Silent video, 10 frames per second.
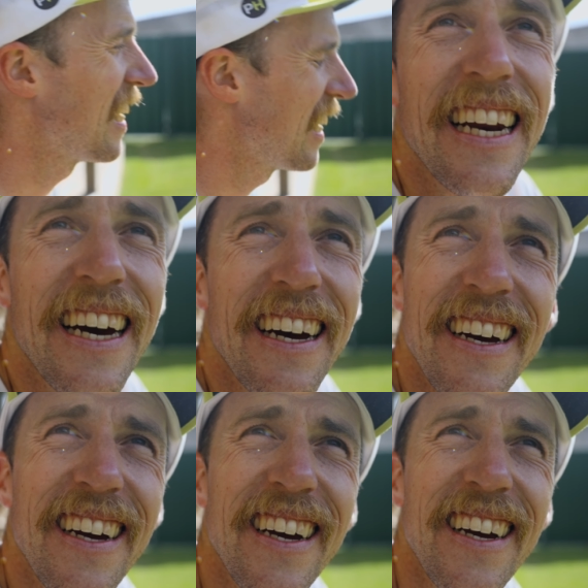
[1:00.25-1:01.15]
You know,
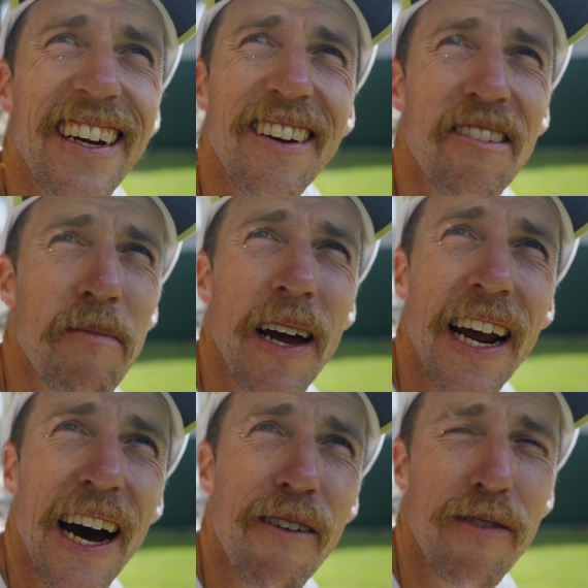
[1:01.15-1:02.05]
it doesn't matter
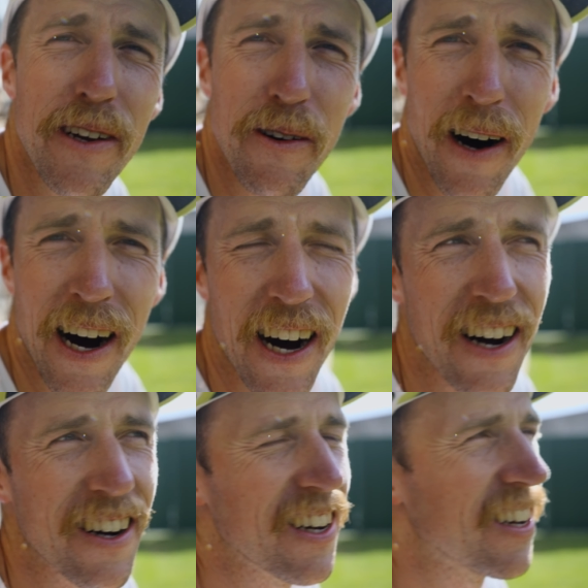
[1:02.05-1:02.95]
how fit you
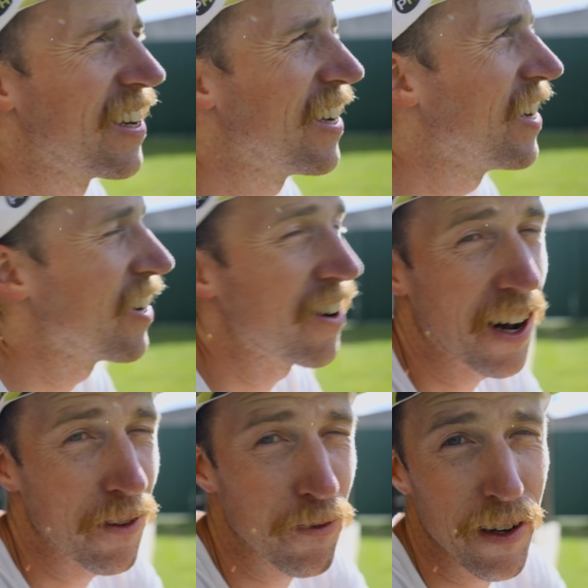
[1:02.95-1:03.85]
are or
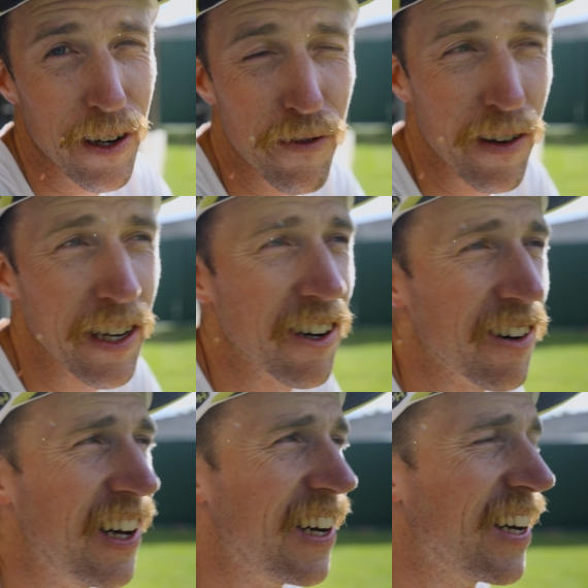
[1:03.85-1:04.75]
unfit you feel,
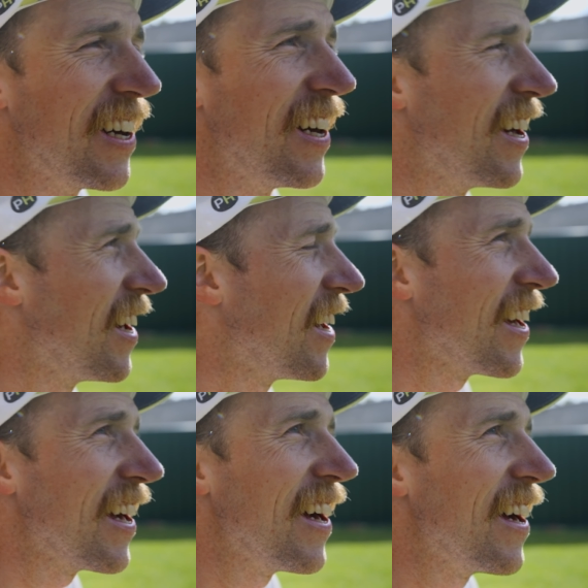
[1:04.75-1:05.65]

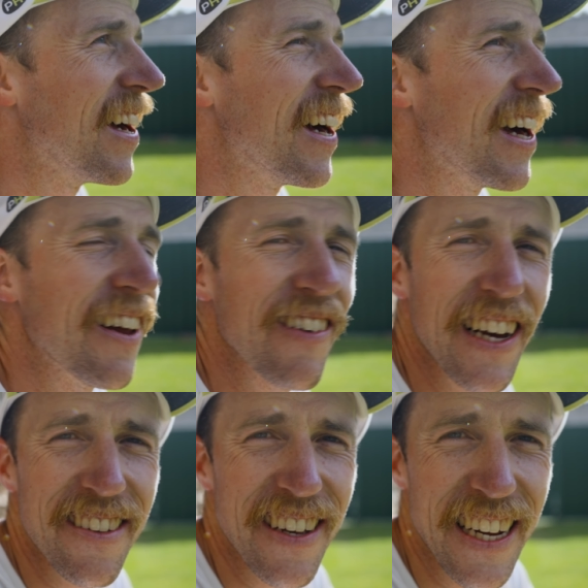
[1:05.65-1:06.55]
that never
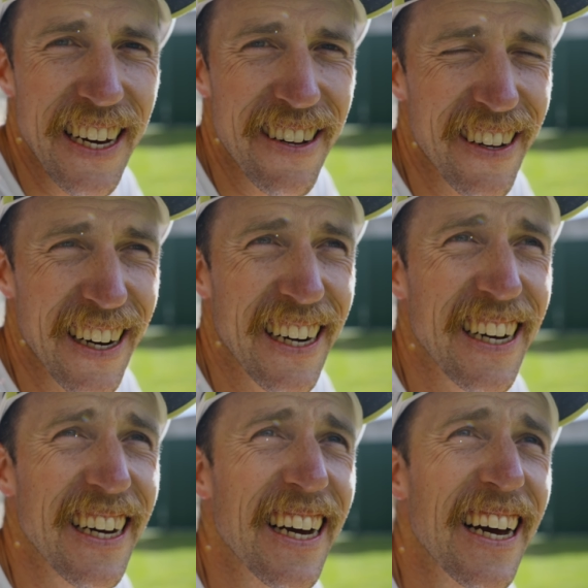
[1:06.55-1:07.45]
gets any easier.
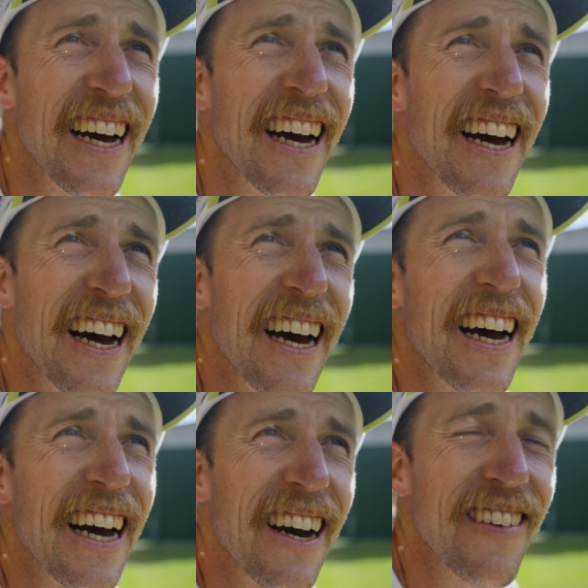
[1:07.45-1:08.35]

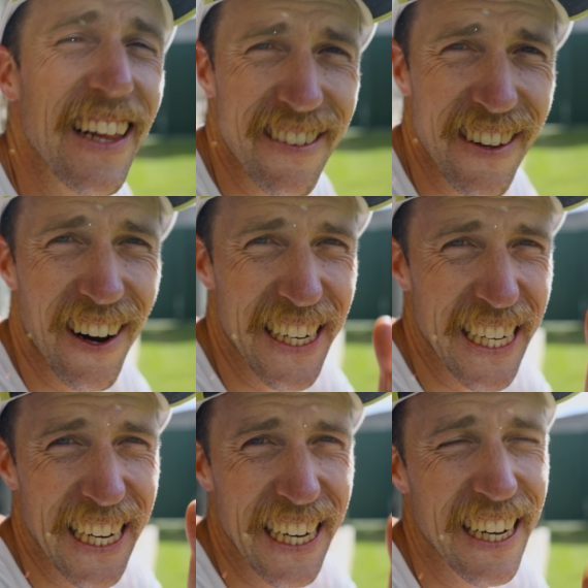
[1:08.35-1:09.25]
I mean, that's the
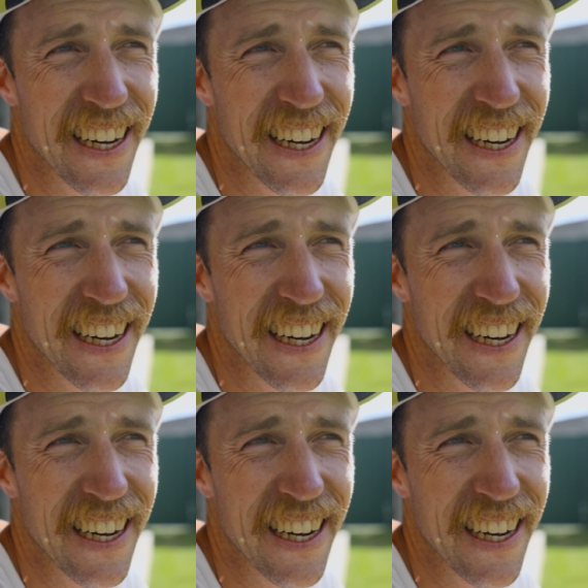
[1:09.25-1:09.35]
idea.